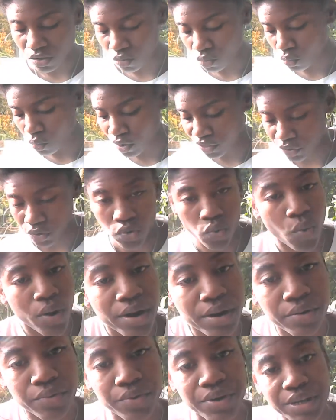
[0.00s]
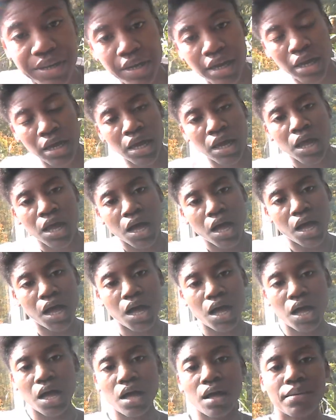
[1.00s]
Whether you want to read
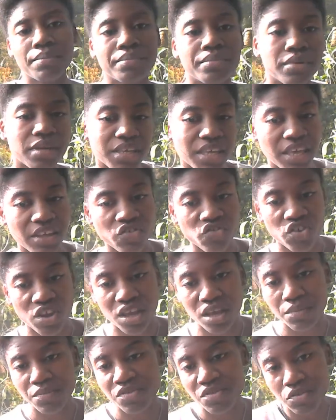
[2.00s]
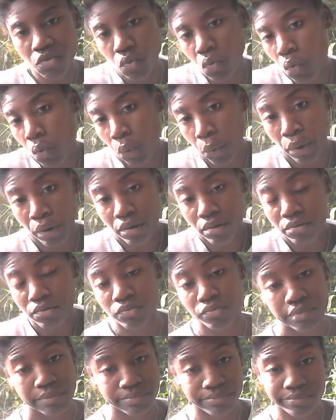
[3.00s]
King James or
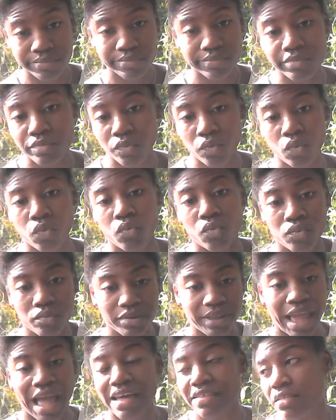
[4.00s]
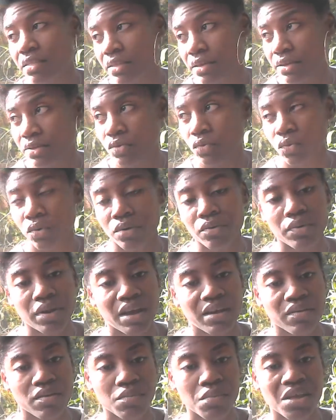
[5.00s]
Catholic or
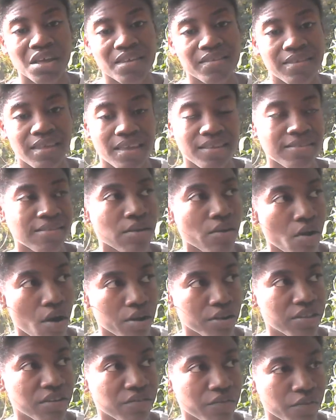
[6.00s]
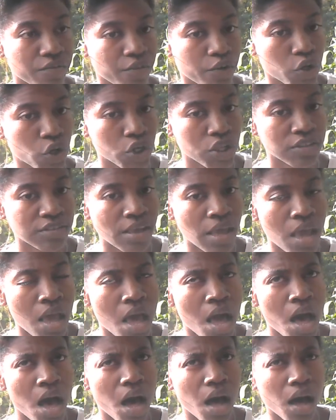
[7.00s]
whatever, because yes, there are different versions,
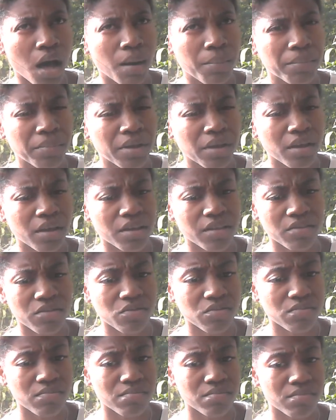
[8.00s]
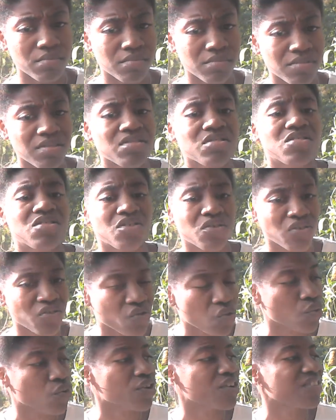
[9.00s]
the
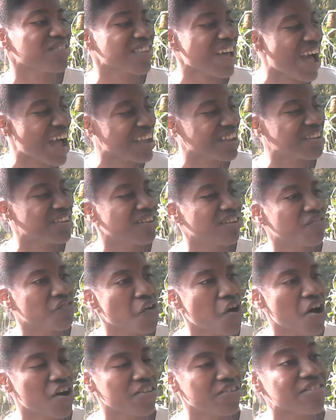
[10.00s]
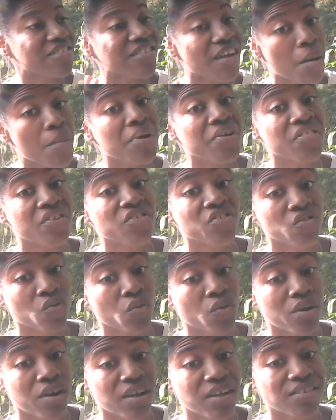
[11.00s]
stories, kind of some of the
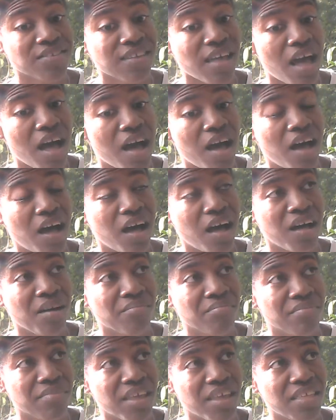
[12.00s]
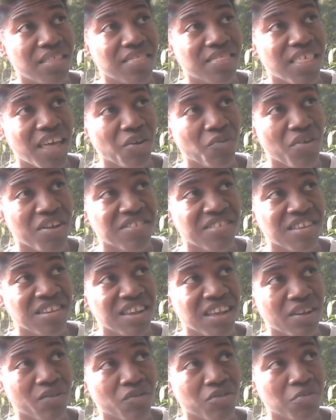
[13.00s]
stories that
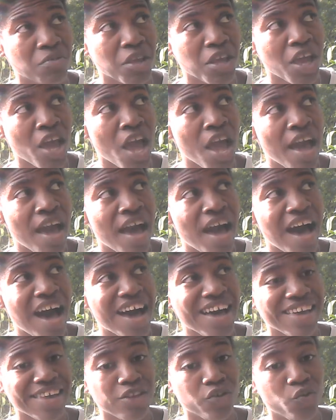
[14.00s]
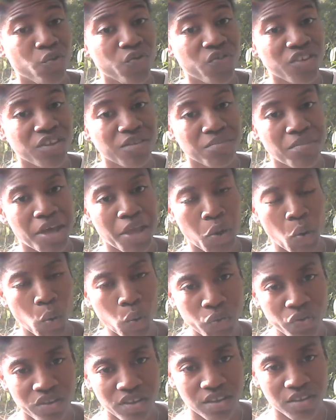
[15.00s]
resonate with me, I use in my
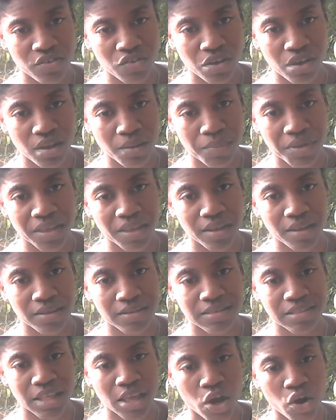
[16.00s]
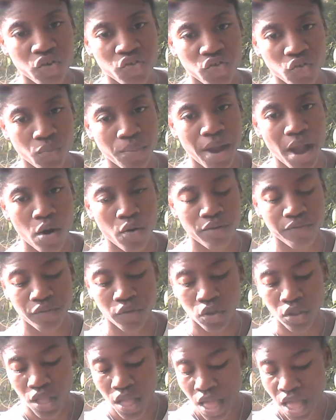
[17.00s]
own teaching because they are so
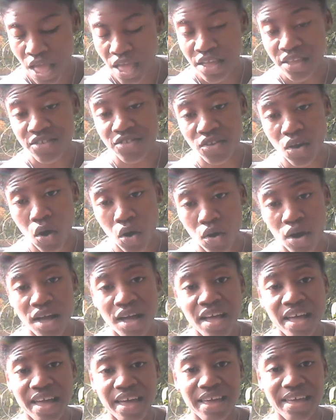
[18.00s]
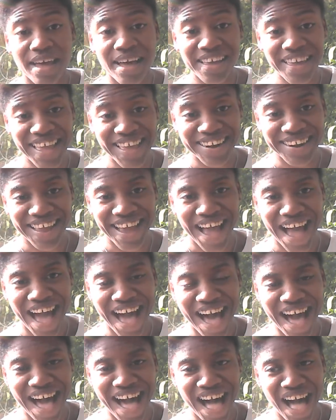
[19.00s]
powerful. So again,
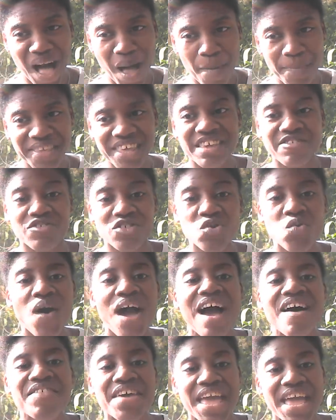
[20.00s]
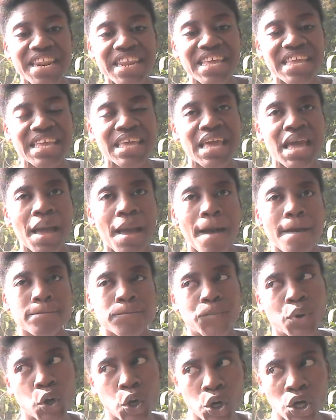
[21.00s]
if you have any
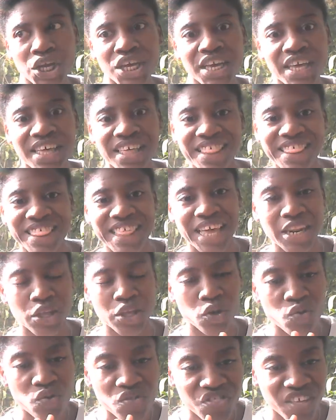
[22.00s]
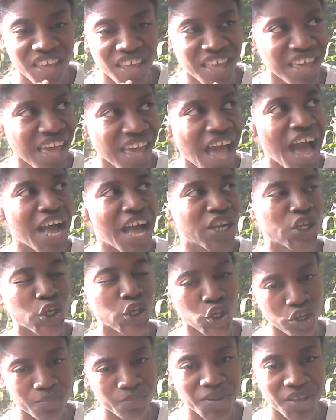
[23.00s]
book that you think
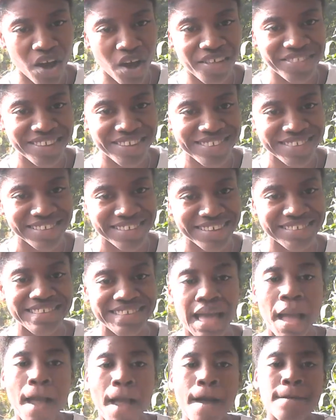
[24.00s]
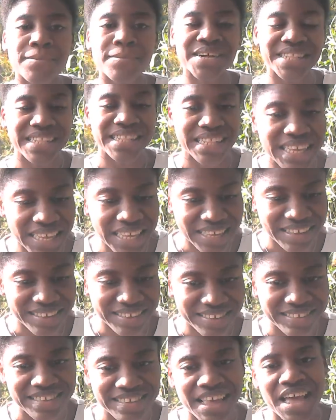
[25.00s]
should be on this list,
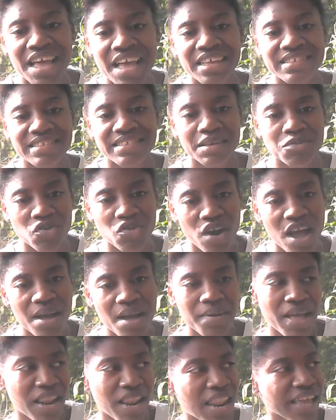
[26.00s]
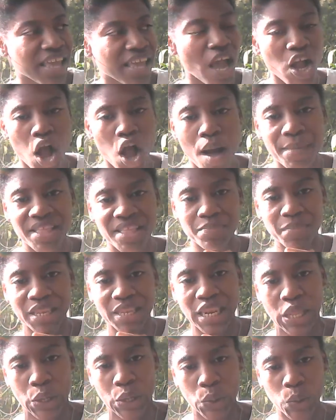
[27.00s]
please subscribe, like, comment
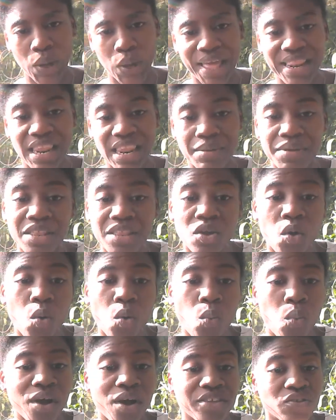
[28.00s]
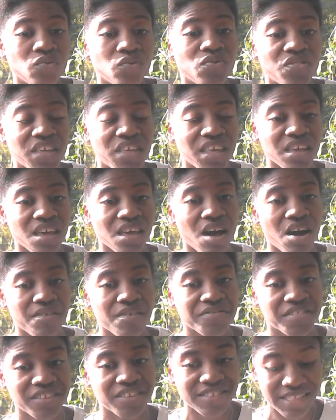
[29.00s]
below, and let me know what you think
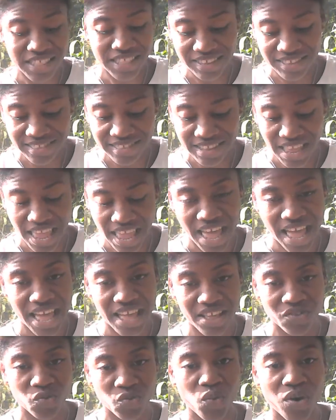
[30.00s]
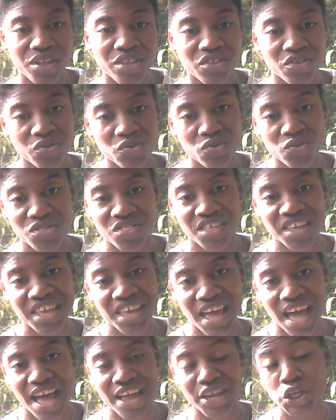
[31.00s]
of this list and what you
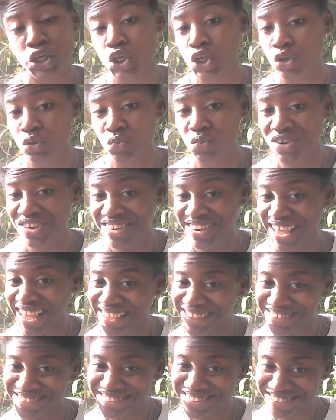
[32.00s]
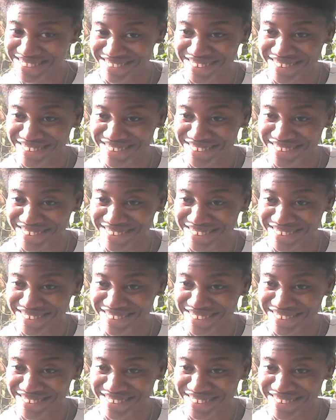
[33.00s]
think I should read next.